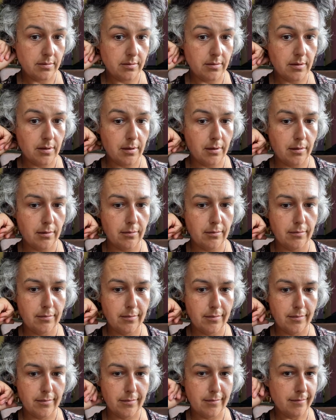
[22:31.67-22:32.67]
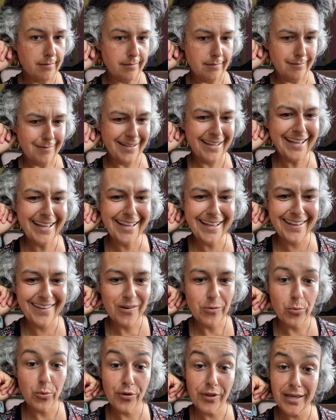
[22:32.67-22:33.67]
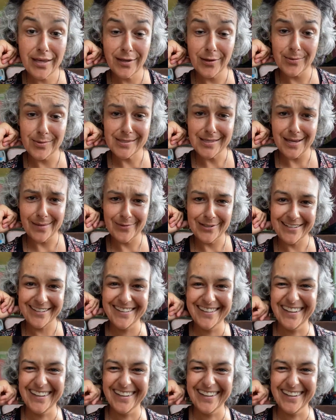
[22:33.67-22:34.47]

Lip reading: Oh. Well, thank you, Simon.